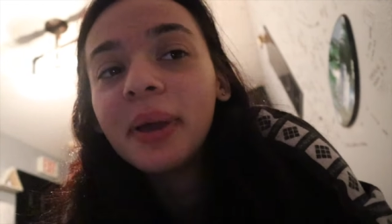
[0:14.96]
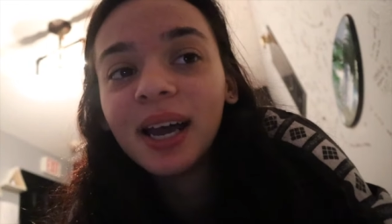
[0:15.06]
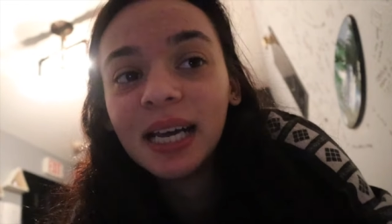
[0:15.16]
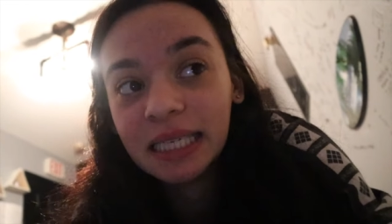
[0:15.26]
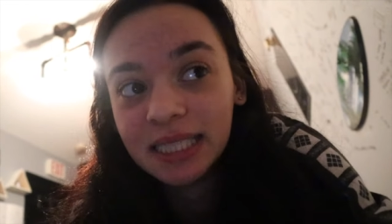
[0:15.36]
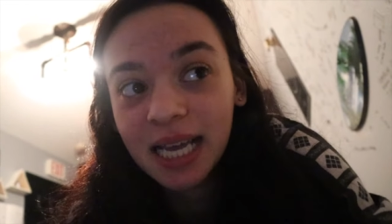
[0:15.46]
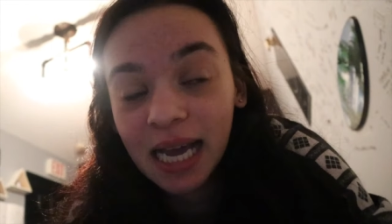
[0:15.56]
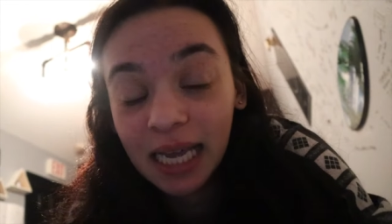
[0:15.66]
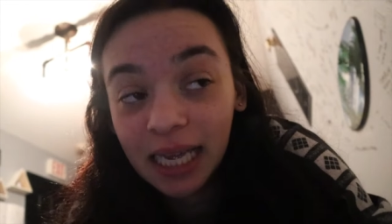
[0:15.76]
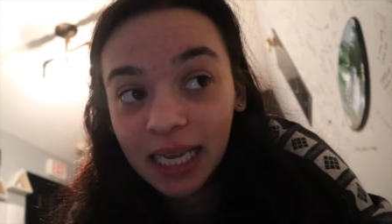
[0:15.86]
because
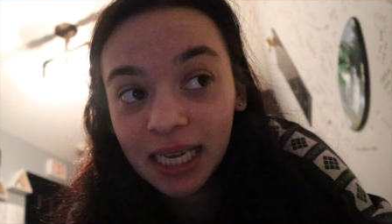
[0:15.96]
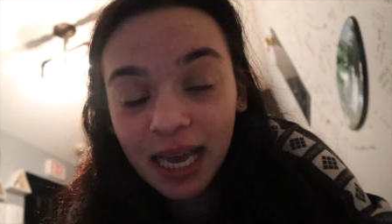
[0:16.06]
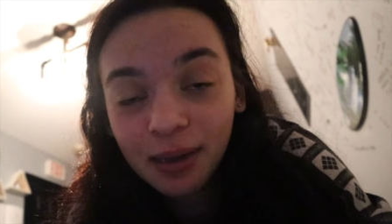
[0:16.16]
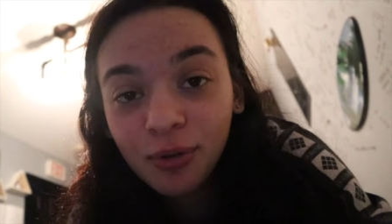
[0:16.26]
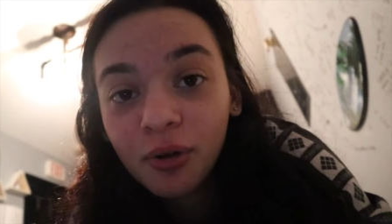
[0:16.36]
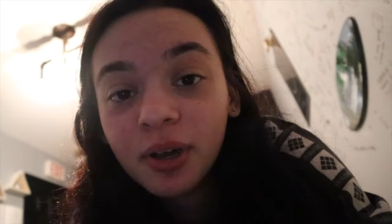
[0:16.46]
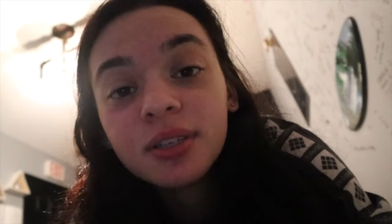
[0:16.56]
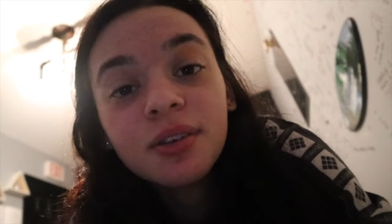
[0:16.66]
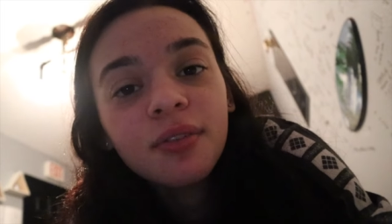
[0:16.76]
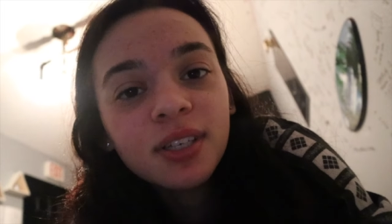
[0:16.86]
I am
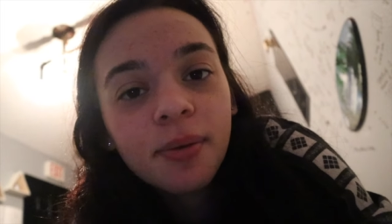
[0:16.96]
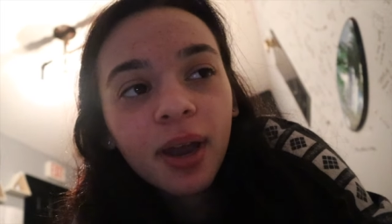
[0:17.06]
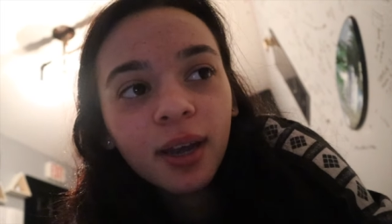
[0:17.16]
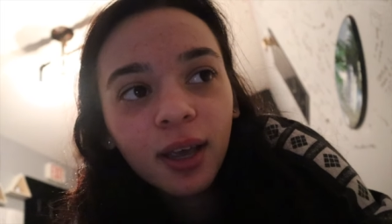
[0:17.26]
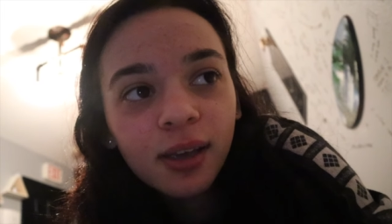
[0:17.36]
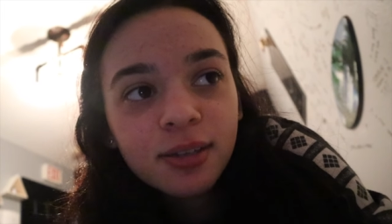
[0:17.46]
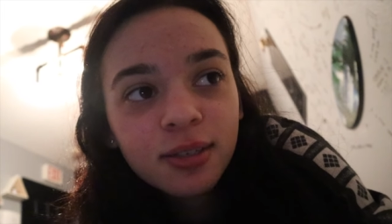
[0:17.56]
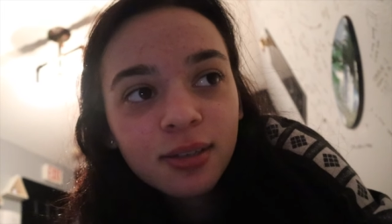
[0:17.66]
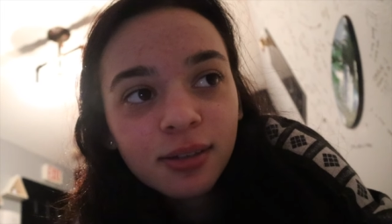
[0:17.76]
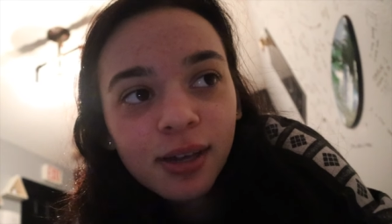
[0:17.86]
going to visit my
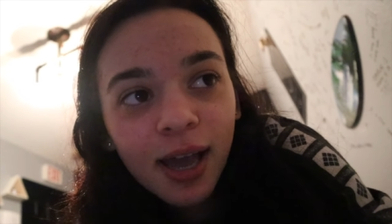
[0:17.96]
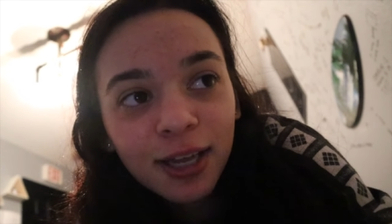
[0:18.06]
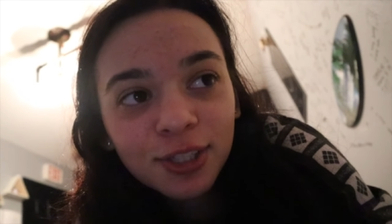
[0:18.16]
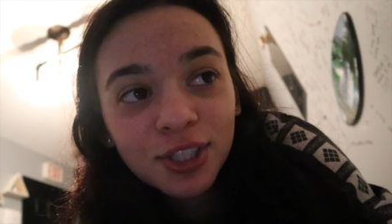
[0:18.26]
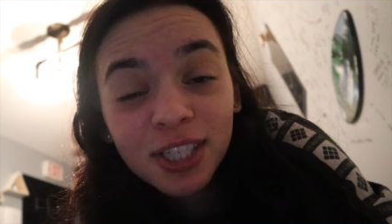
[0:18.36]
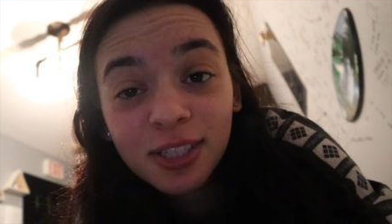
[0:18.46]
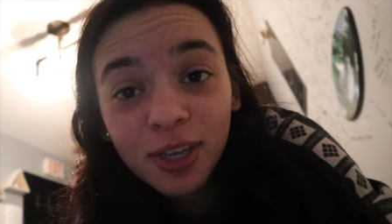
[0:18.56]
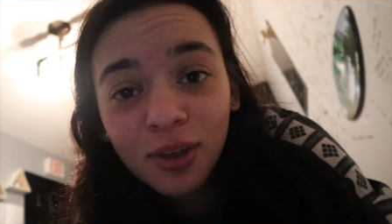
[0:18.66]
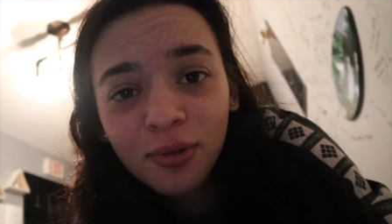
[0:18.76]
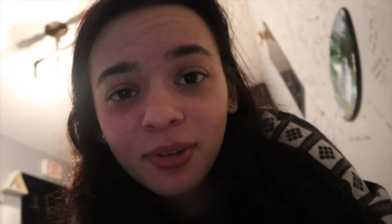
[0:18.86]
niece and she's
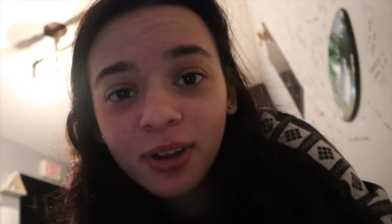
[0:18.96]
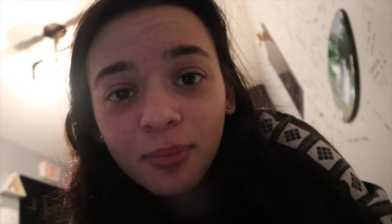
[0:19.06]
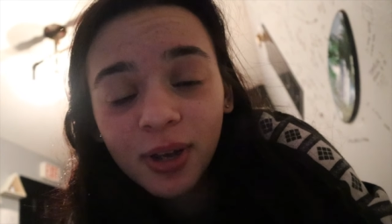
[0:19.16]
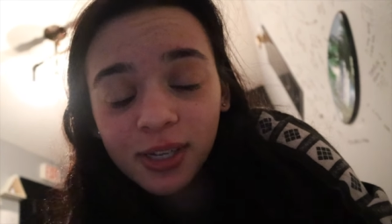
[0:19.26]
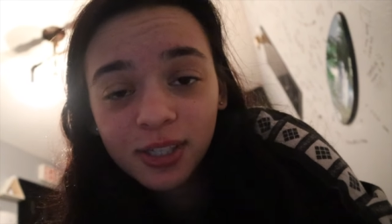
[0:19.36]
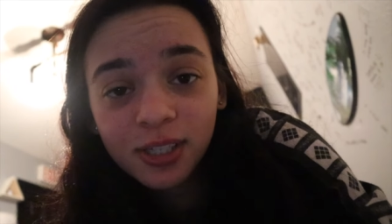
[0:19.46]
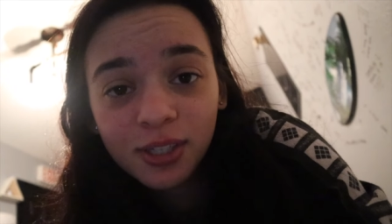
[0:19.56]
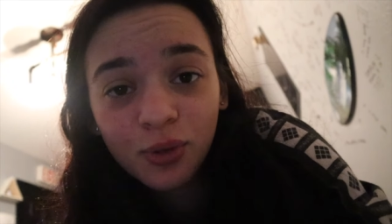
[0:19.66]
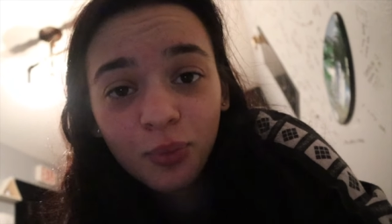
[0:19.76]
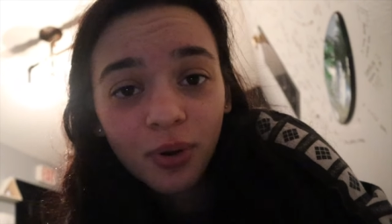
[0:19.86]
a cute little
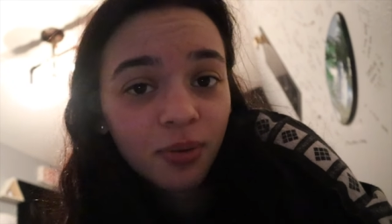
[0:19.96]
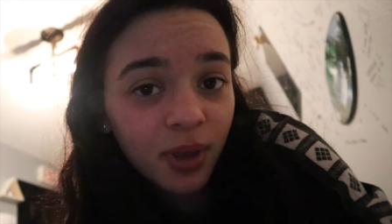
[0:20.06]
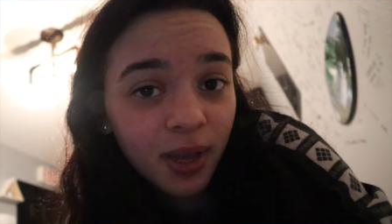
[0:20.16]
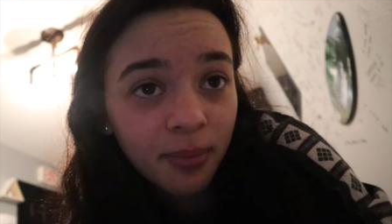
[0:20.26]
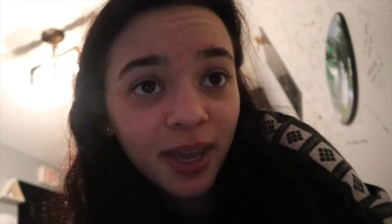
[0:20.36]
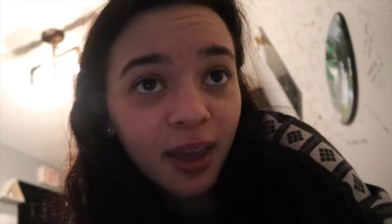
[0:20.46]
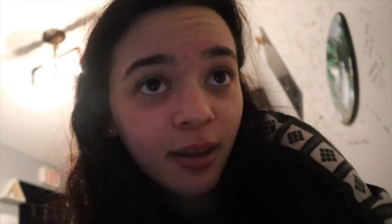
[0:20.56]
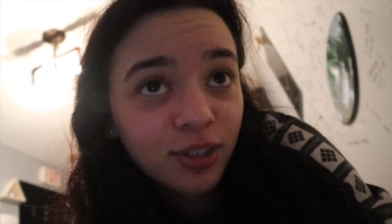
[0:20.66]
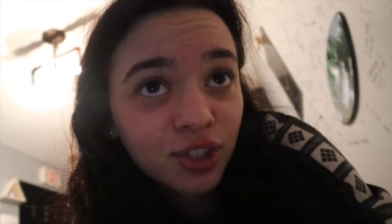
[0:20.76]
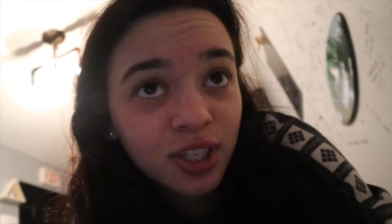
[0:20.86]
precious newborn
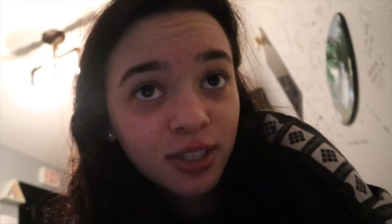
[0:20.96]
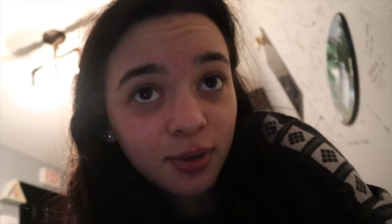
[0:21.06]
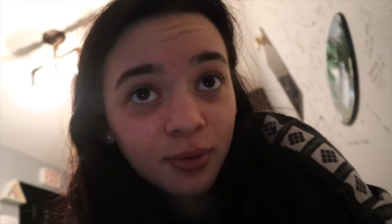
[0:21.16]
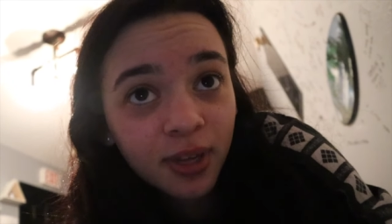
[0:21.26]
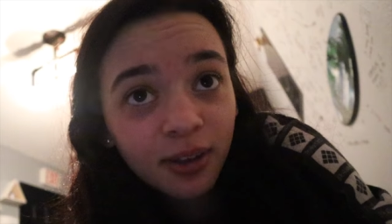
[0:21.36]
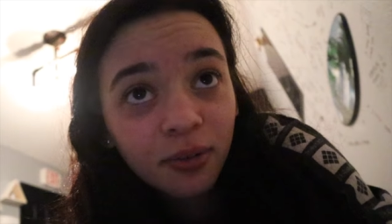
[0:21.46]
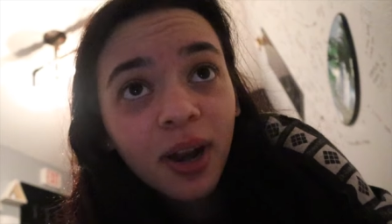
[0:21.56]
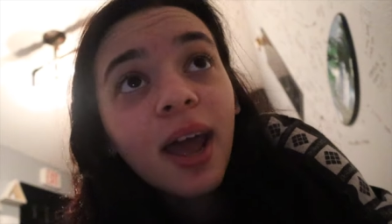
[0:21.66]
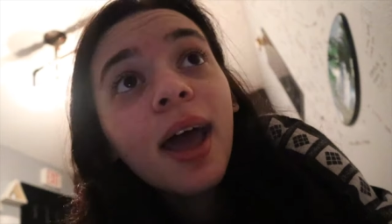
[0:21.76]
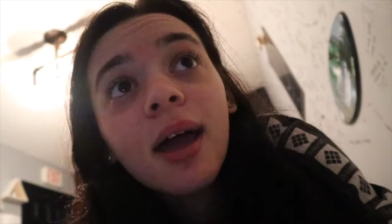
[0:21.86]
baby and she's so cute.